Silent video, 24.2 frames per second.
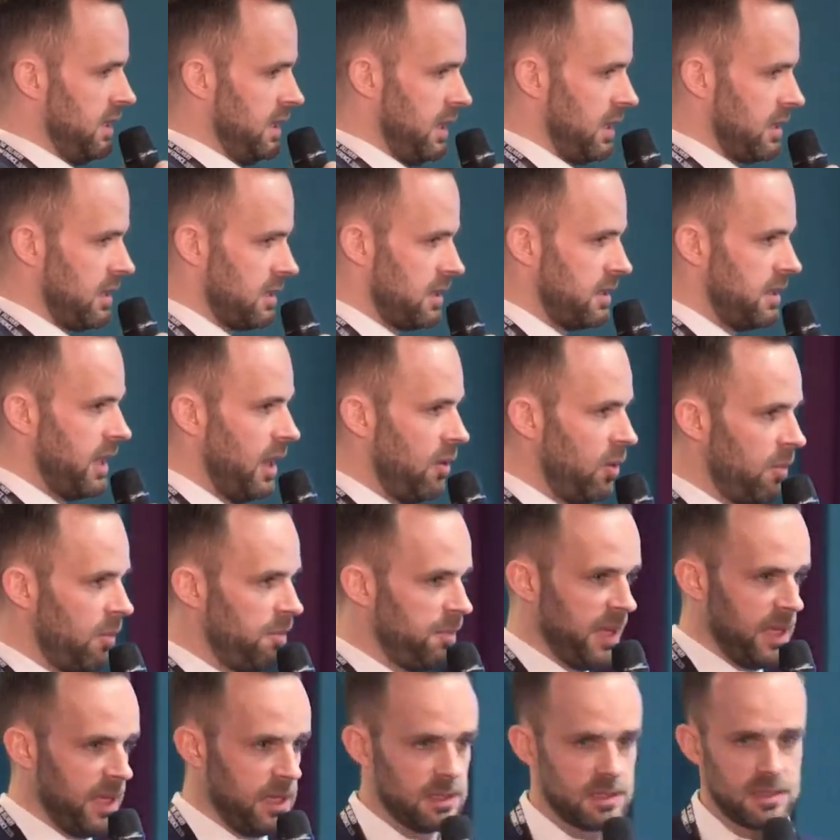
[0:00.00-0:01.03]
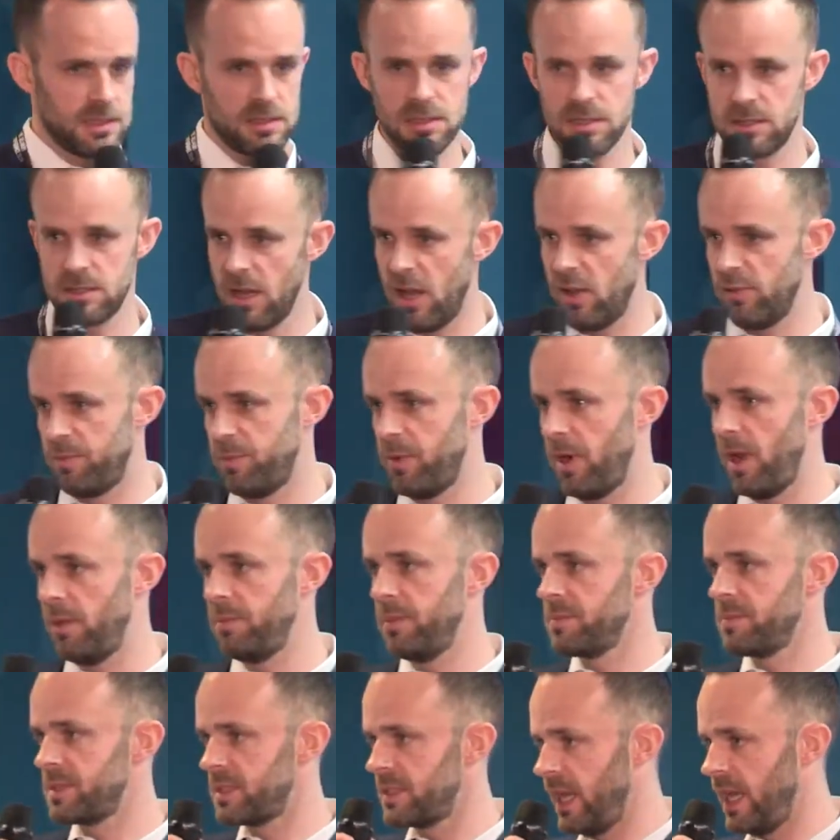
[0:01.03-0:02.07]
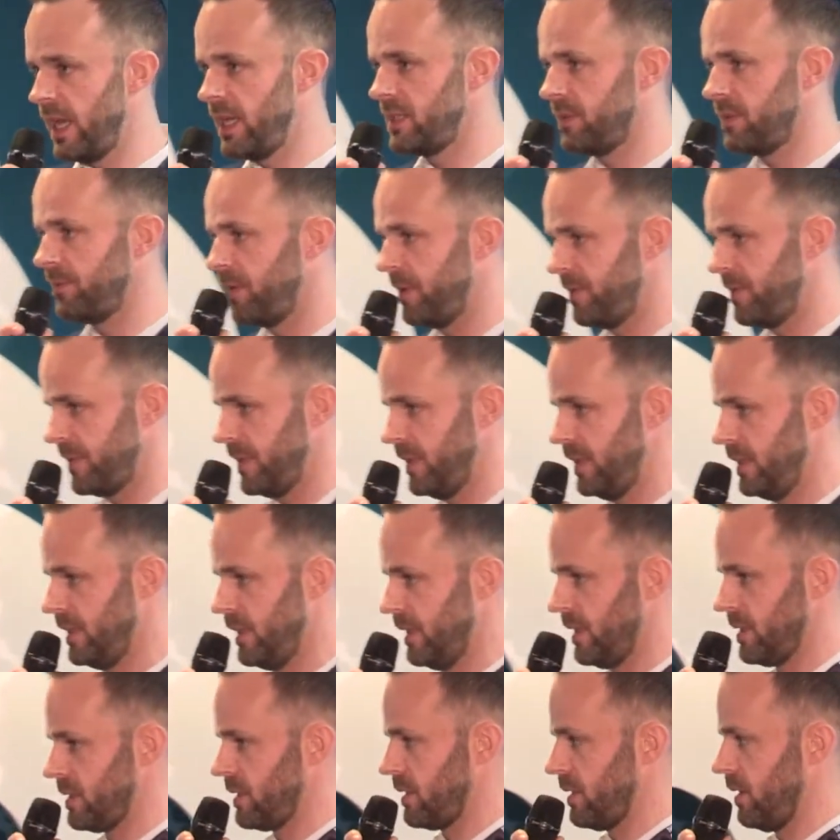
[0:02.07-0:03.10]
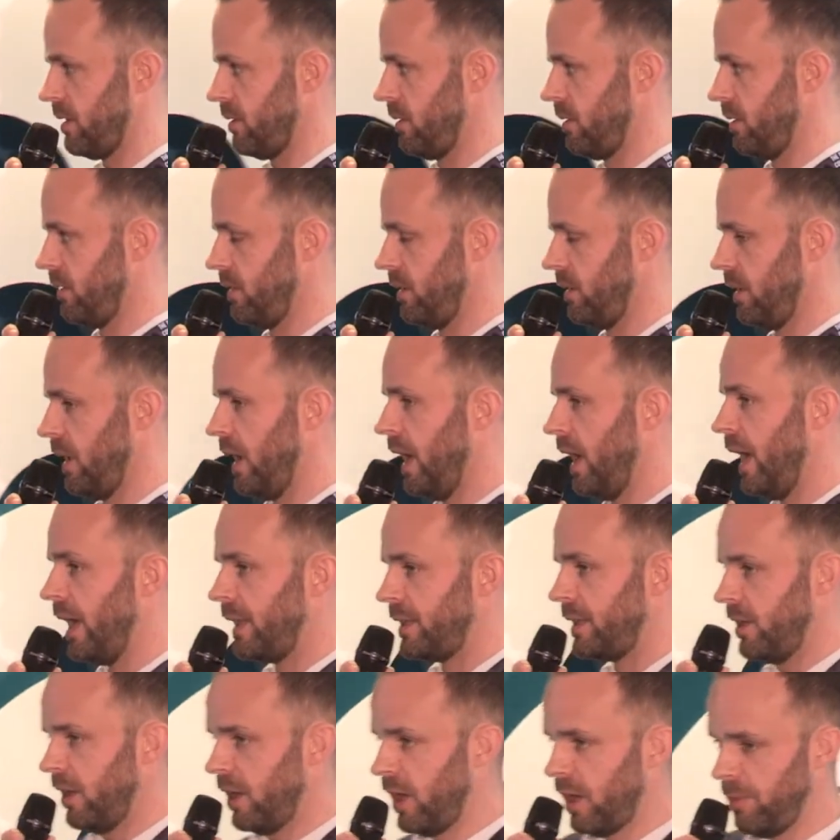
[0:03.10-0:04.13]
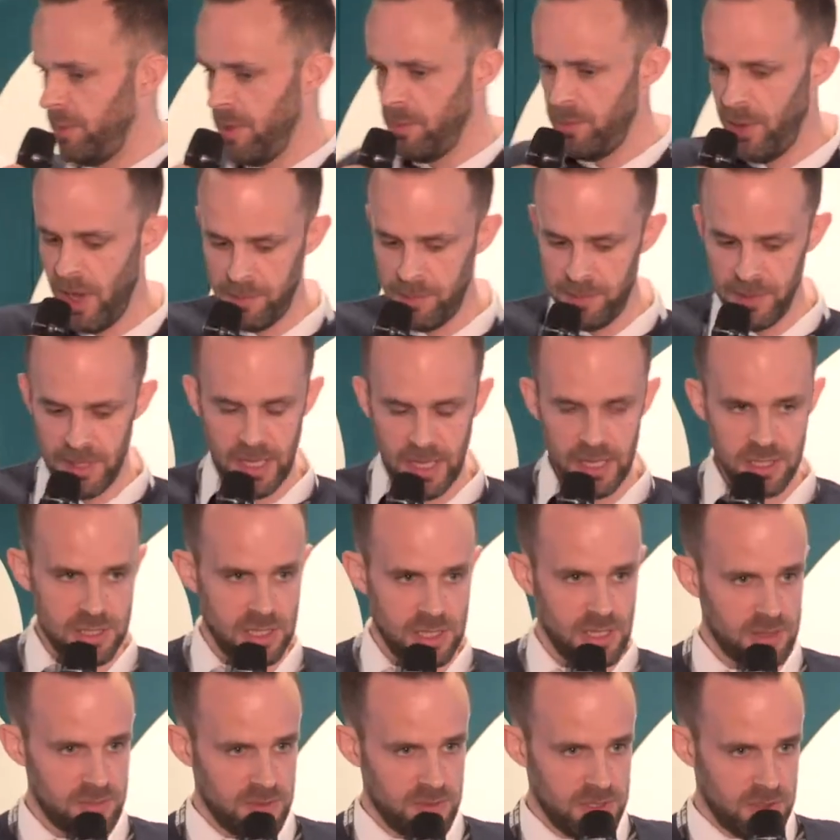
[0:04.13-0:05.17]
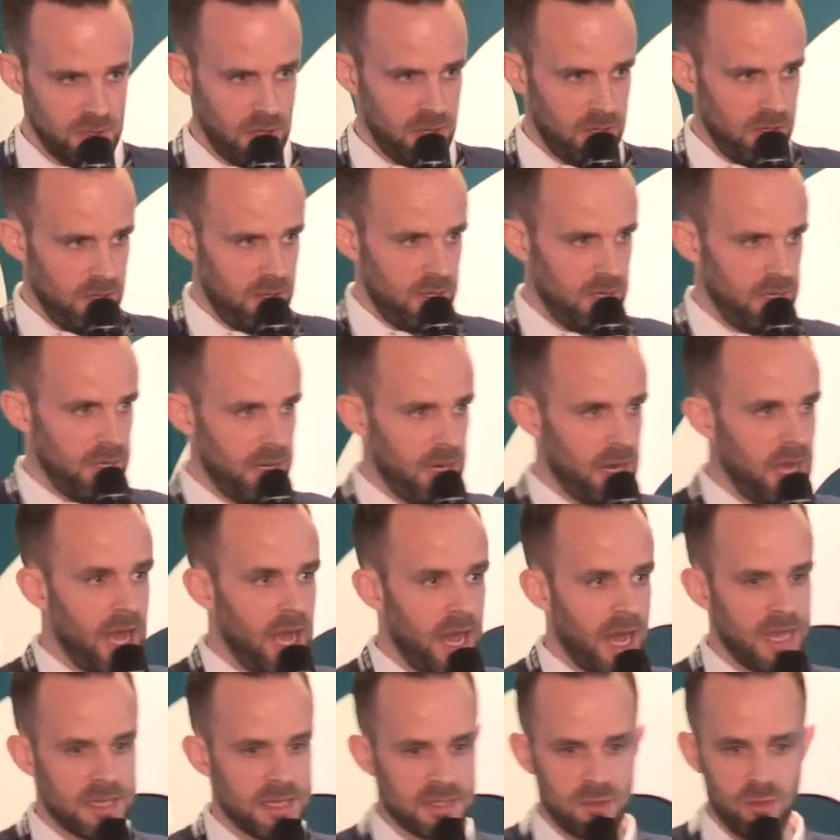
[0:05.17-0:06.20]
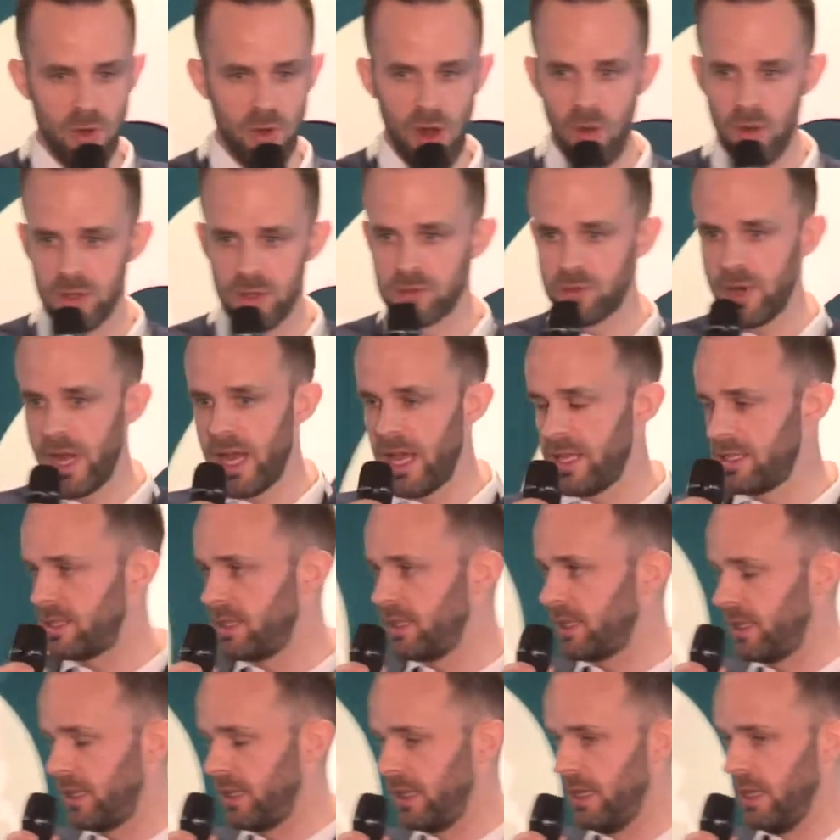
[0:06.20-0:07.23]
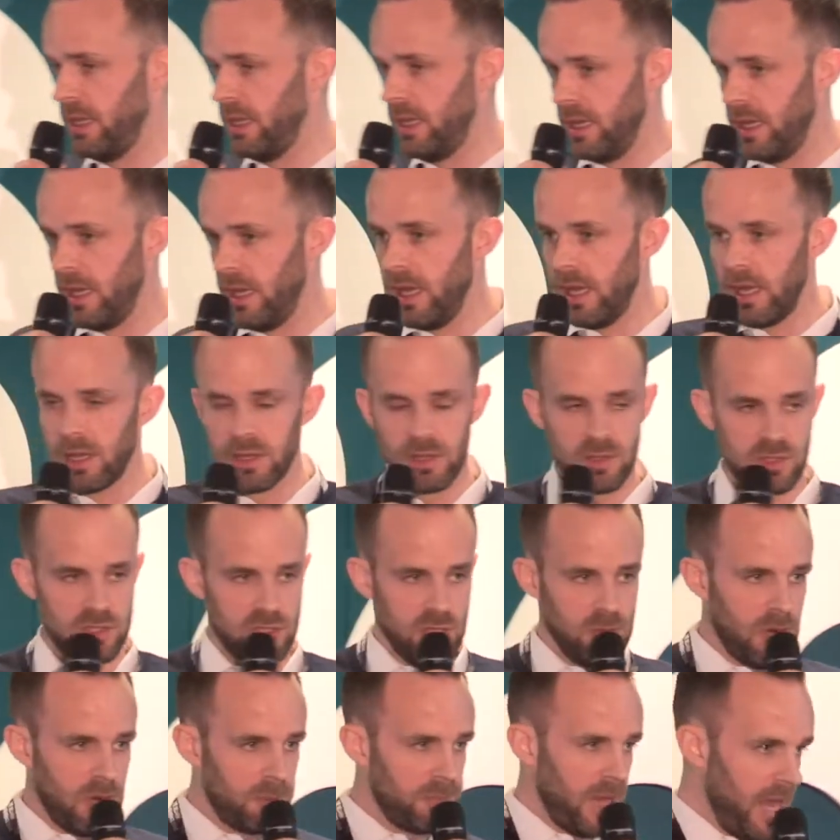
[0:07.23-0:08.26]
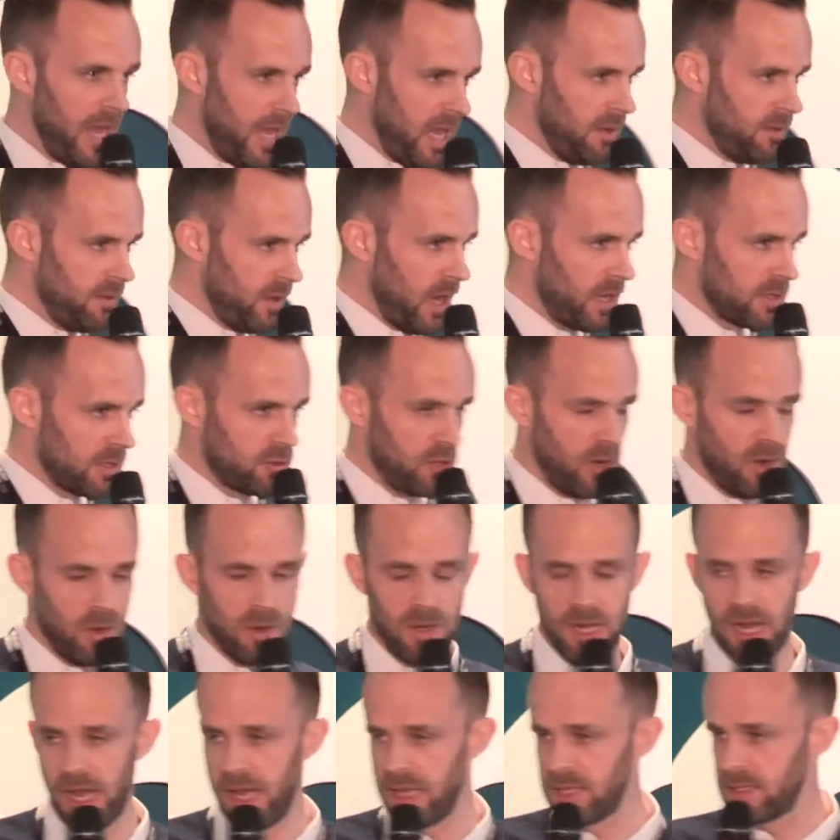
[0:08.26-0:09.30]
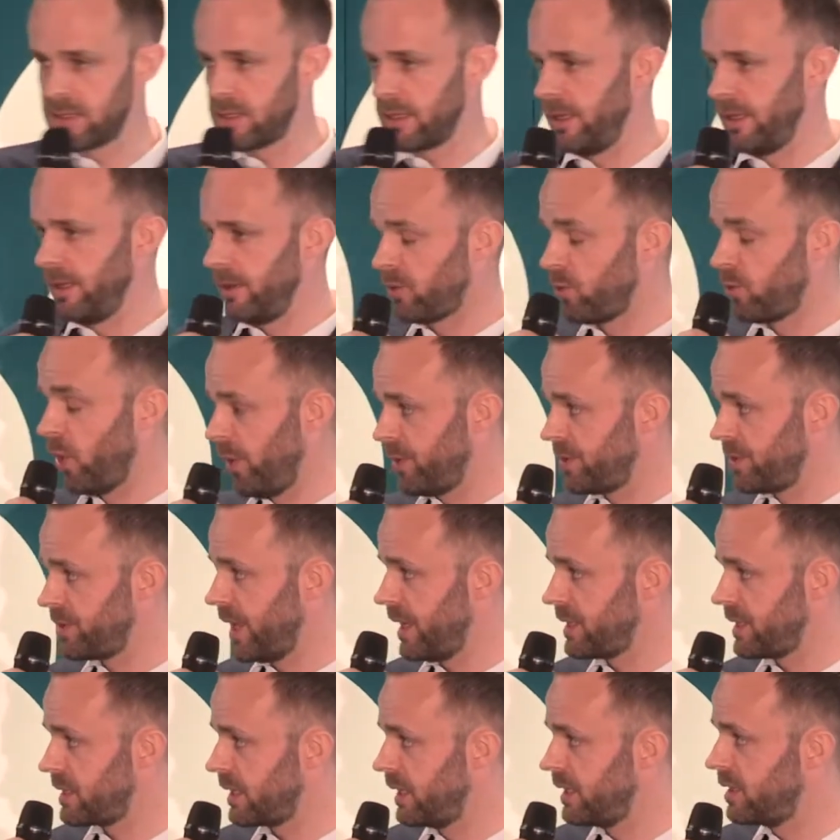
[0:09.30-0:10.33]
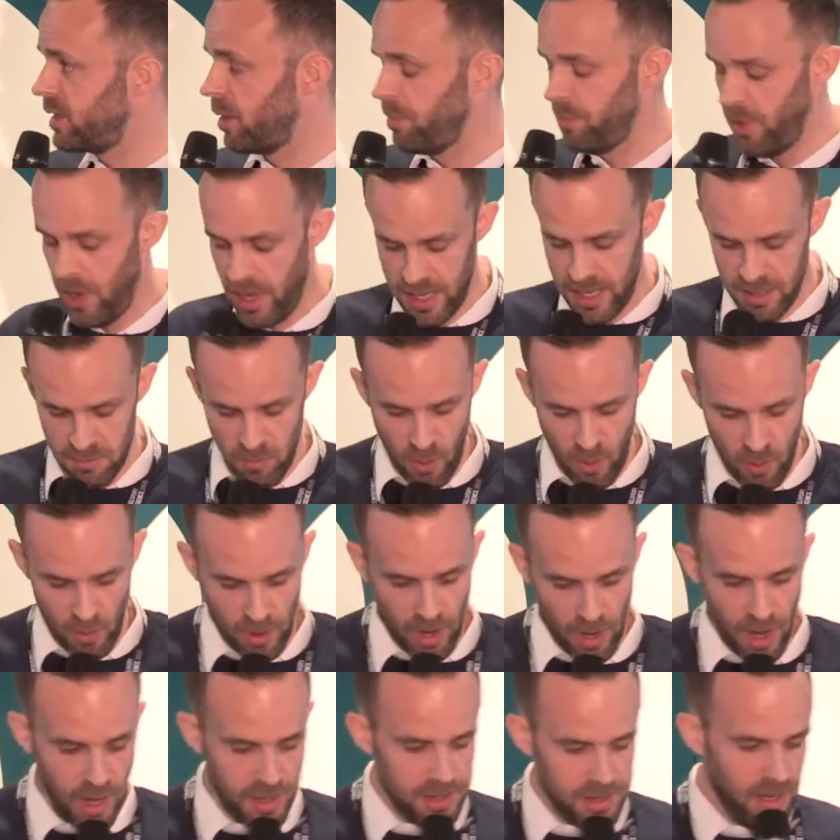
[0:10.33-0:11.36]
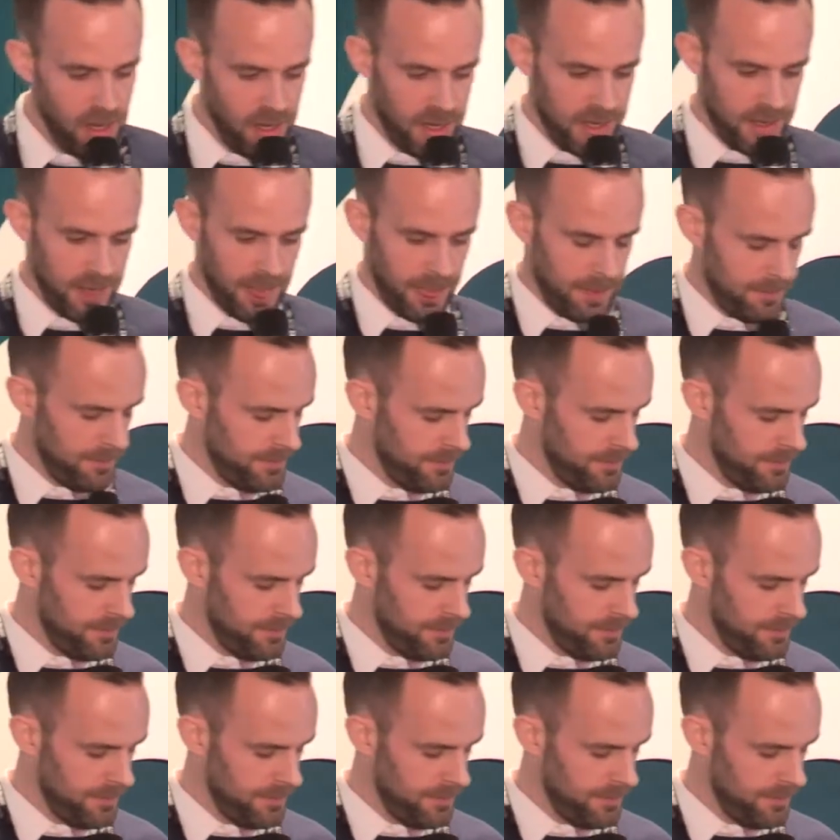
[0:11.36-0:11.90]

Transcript: years. They were built to solve problems 10 to 15 years ago. The urban population, as we saw earlier, has grown drastically. Consumer behaviour has grown, grown drastically. They're buying more online.